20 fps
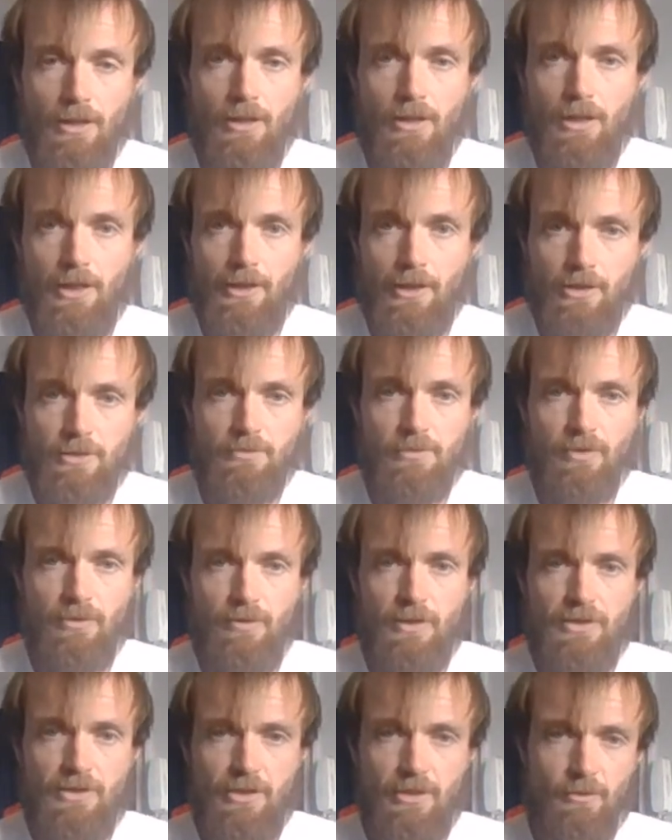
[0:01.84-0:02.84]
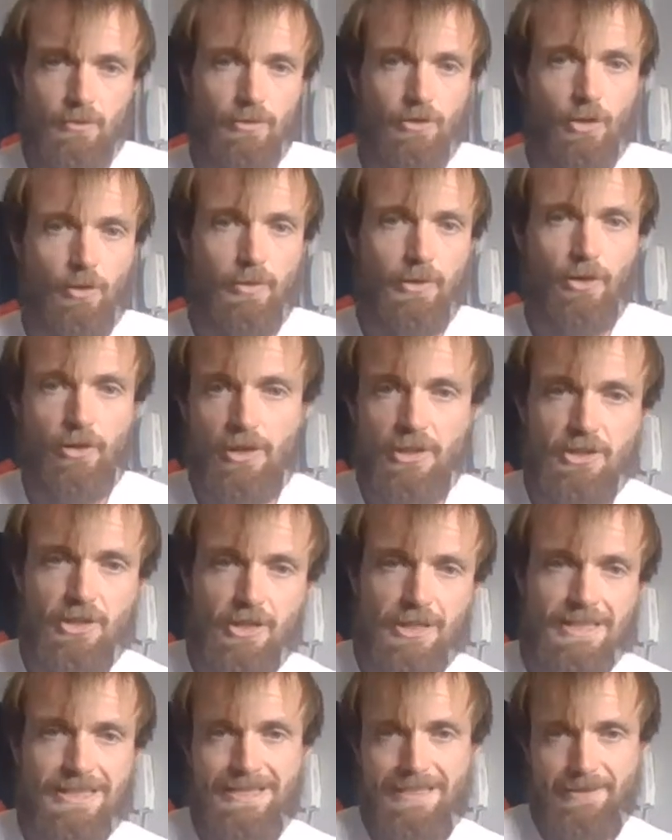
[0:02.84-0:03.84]
Hi guys, Plymouth Fenns here with Dopey Dog, as you
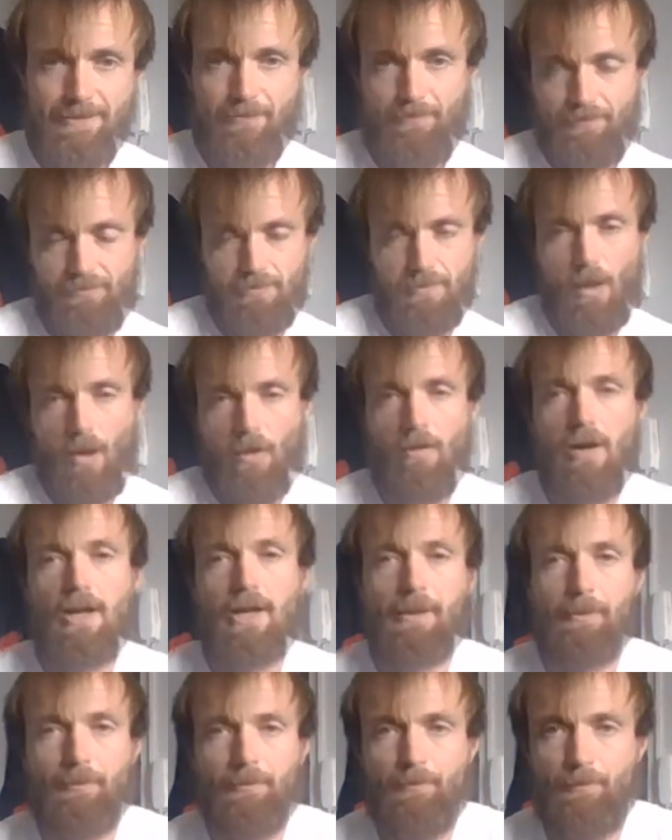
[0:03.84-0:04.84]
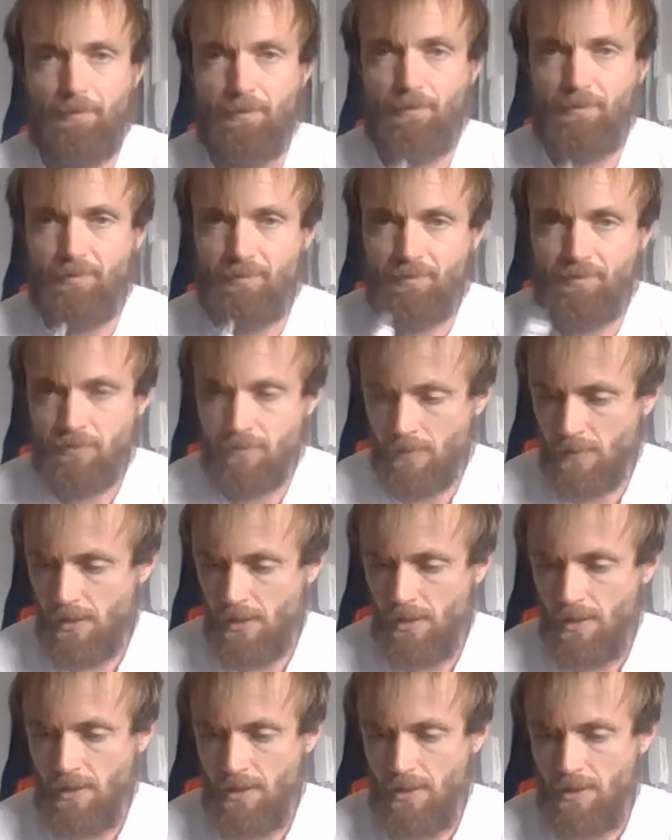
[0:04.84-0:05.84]
can see. Alright,
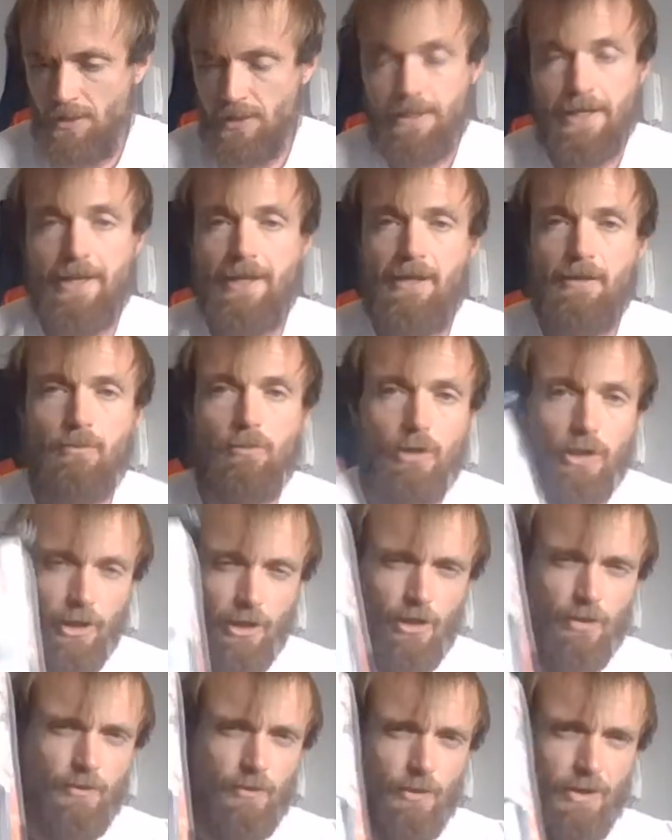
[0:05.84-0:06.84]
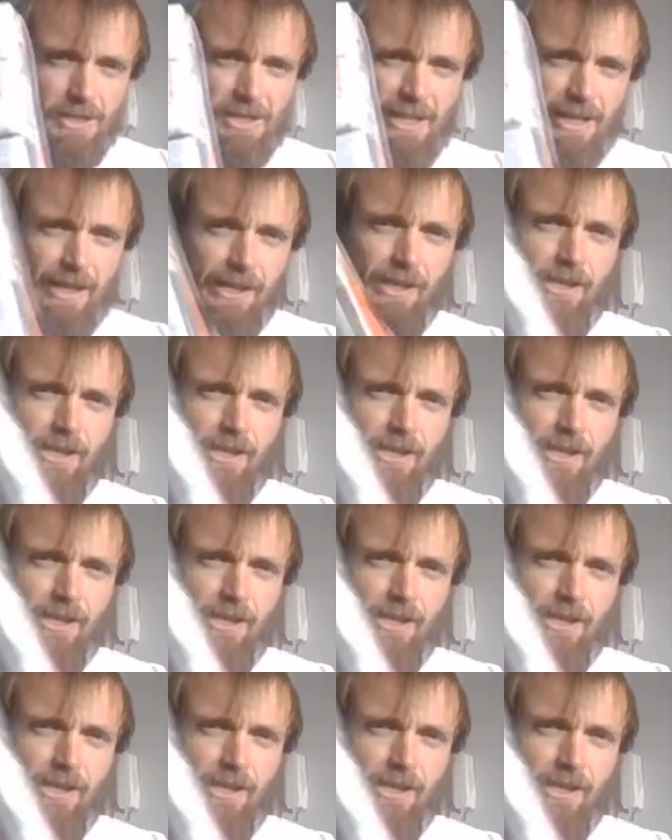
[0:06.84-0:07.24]
today we're going to go through this kit